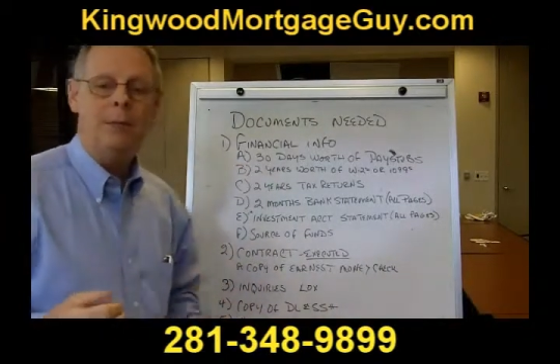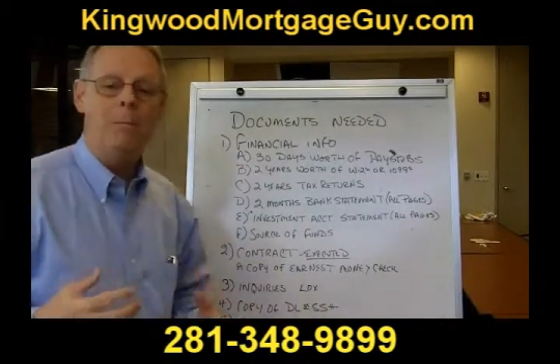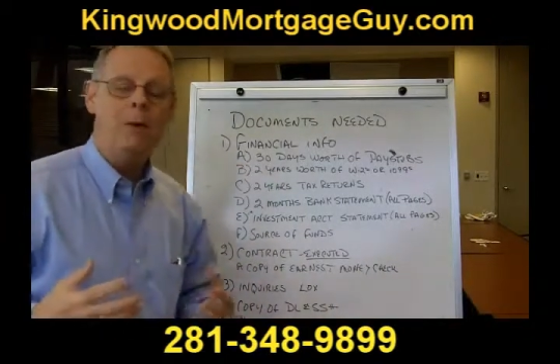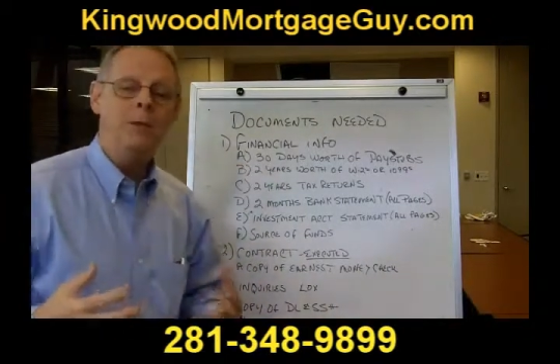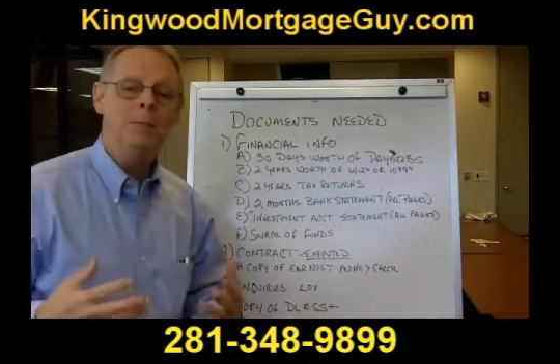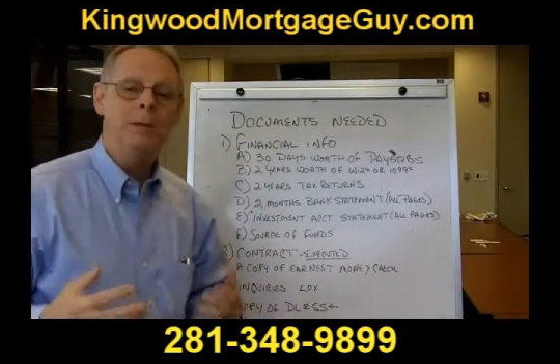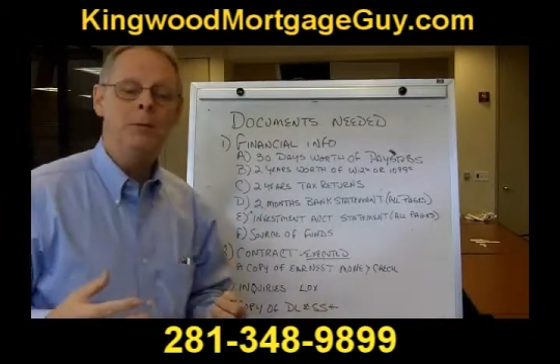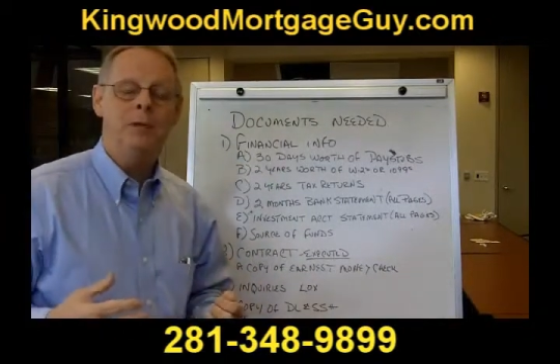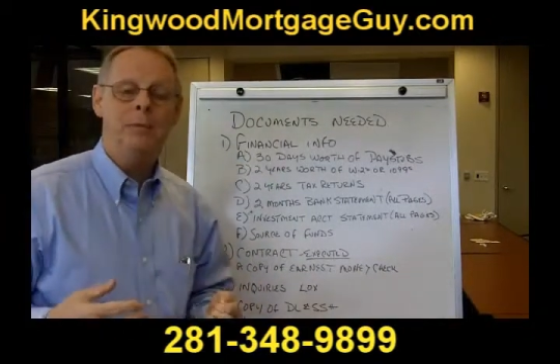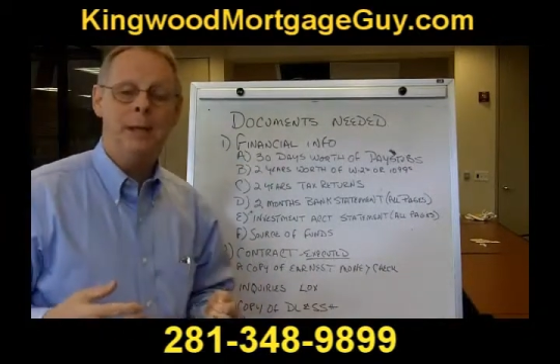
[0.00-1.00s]
Now, most
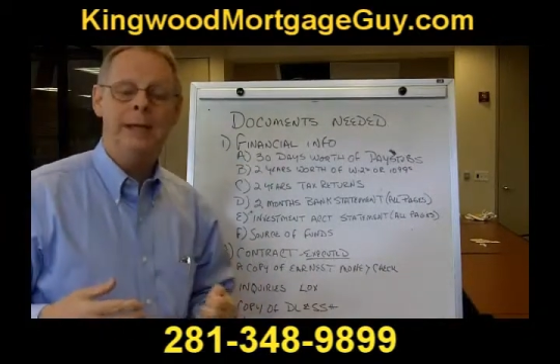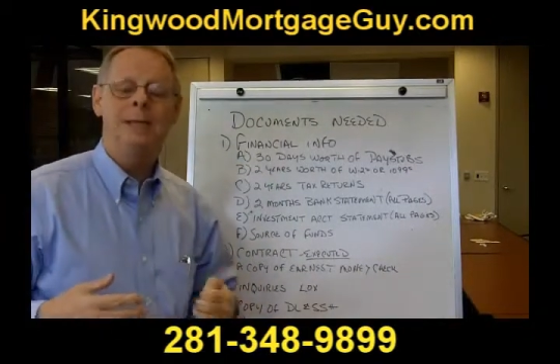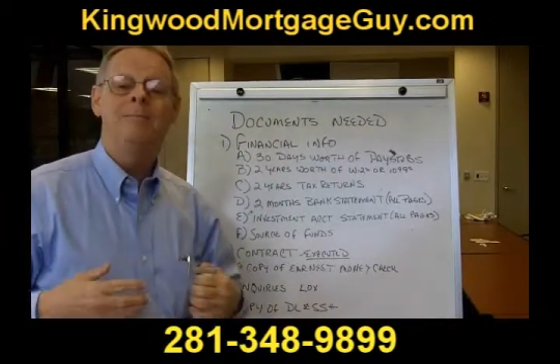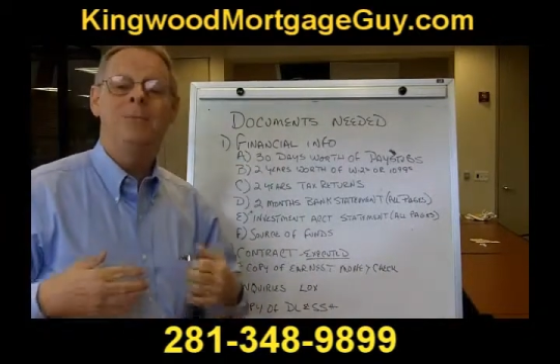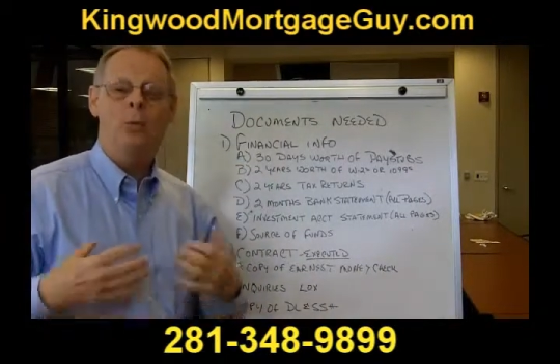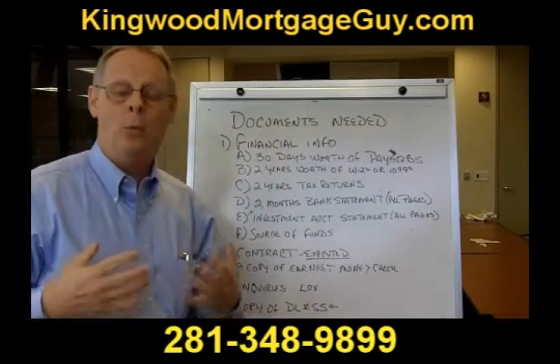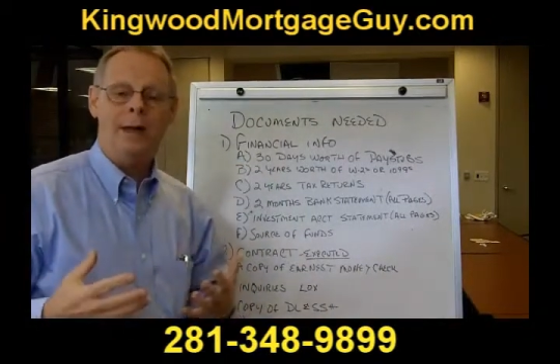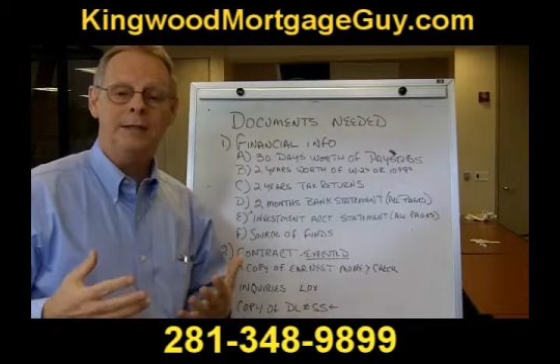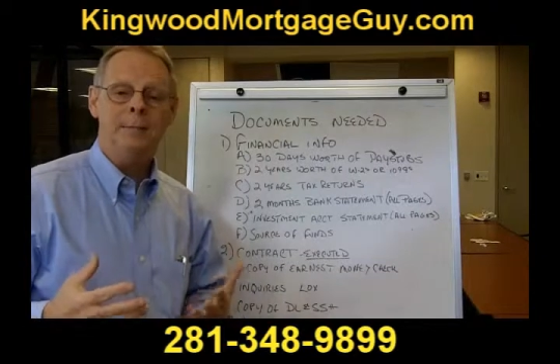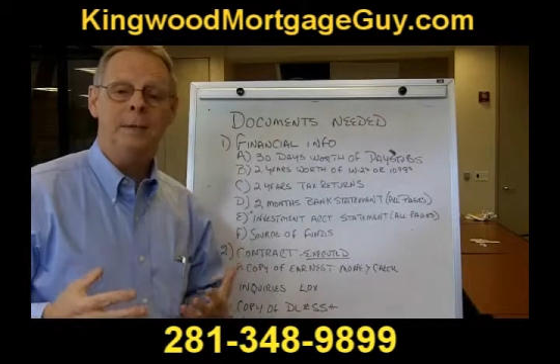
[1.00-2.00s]
people get paid
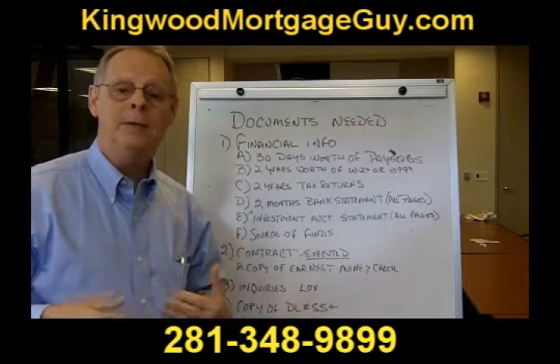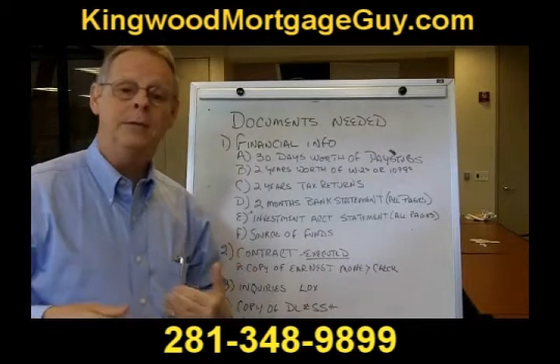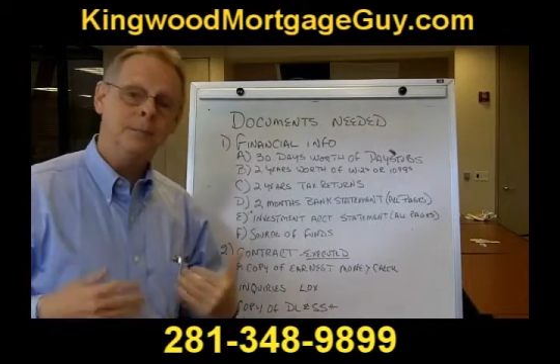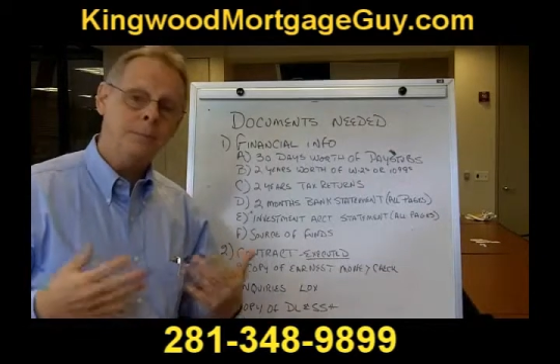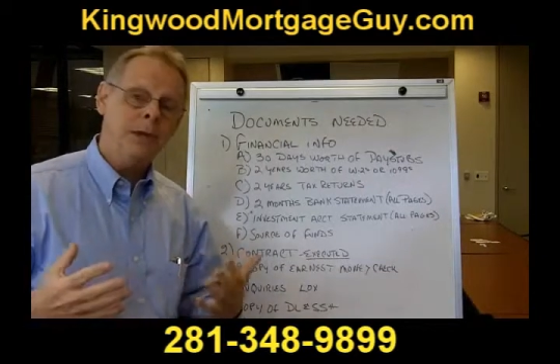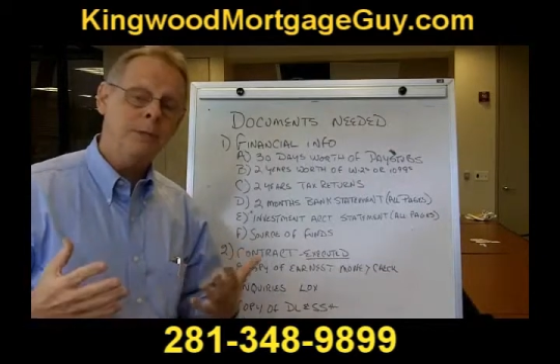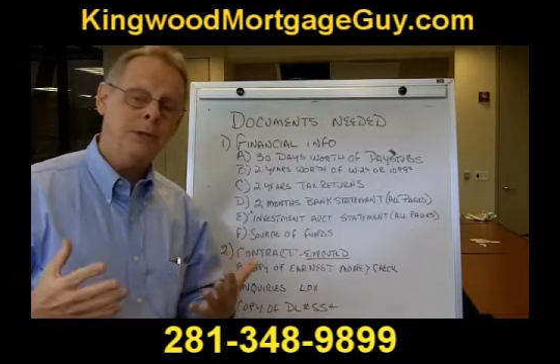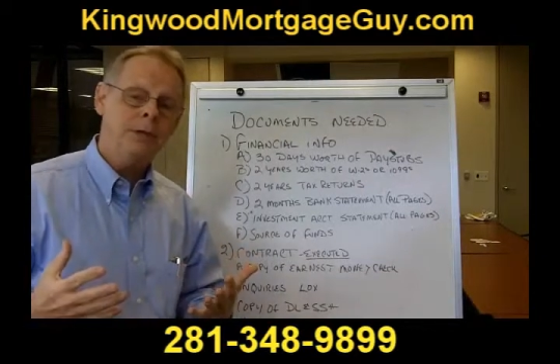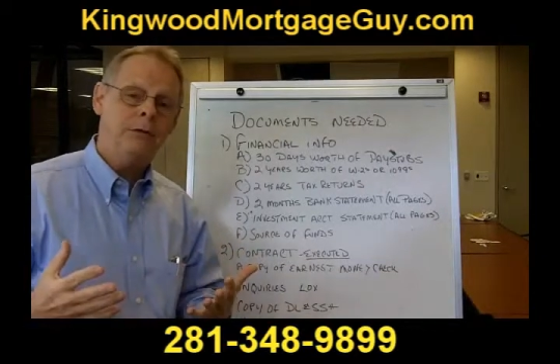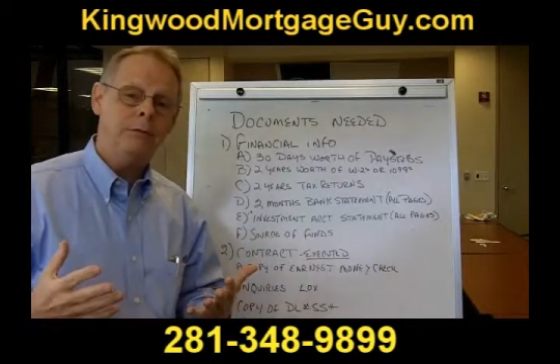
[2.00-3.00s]
twice a month.
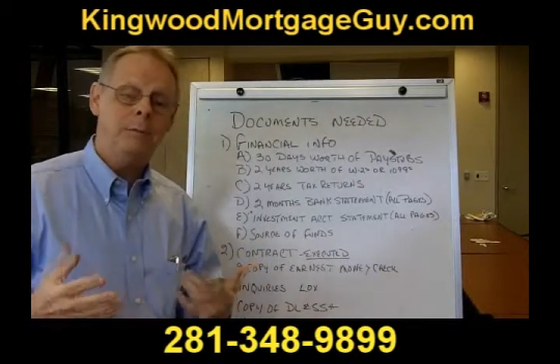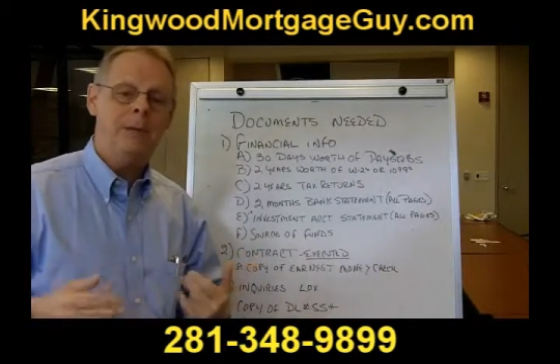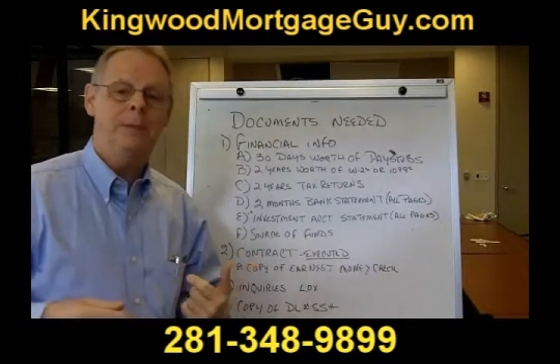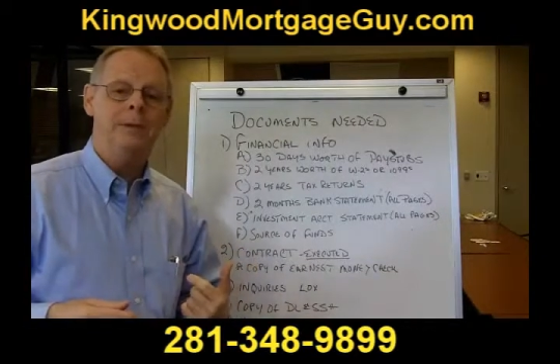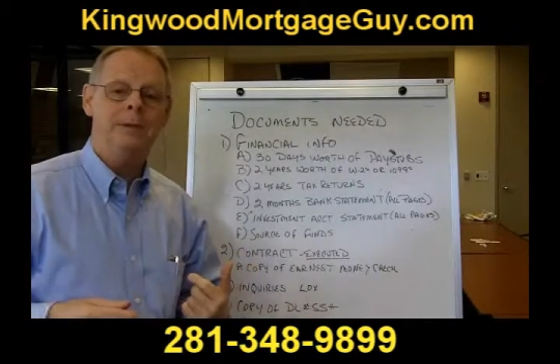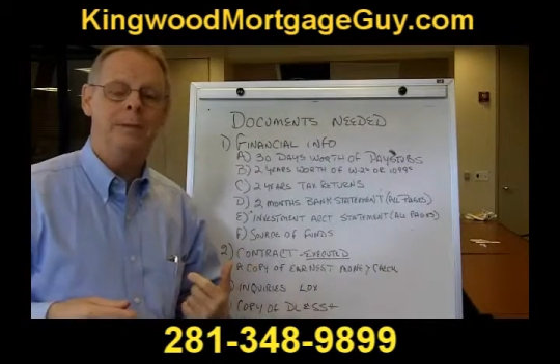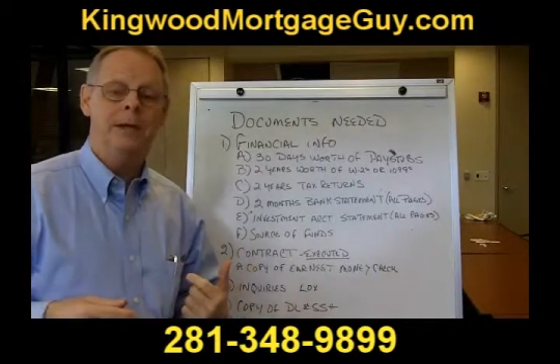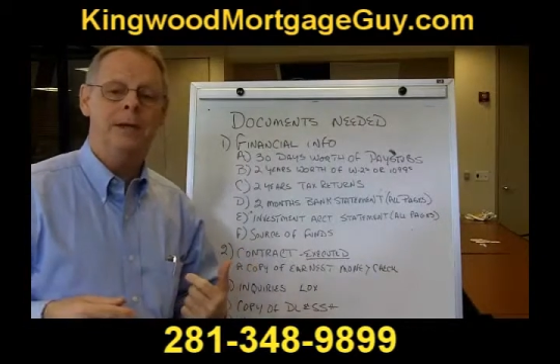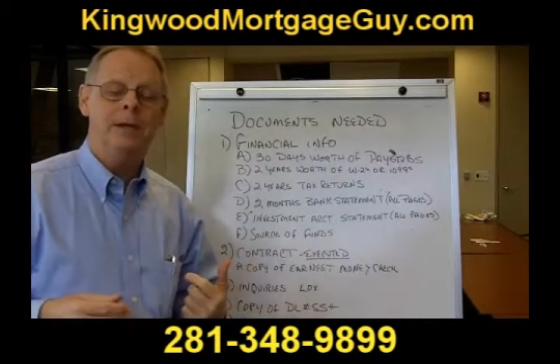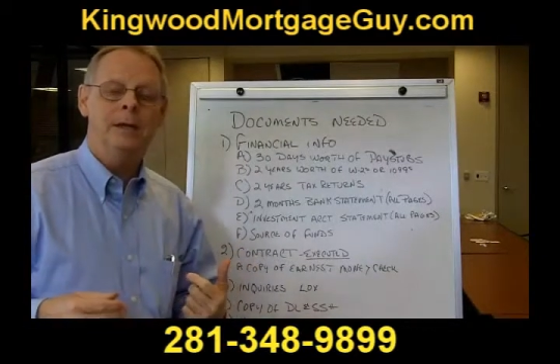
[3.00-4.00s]
Sometimes you get 3 payments a
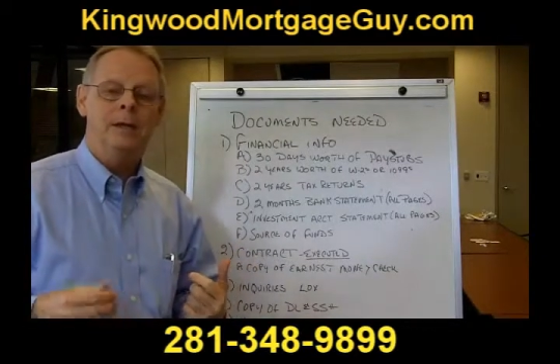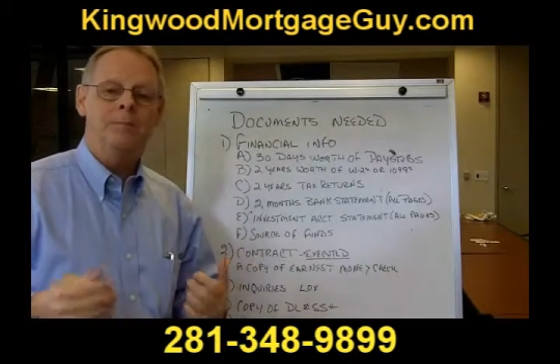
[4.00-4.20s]
month.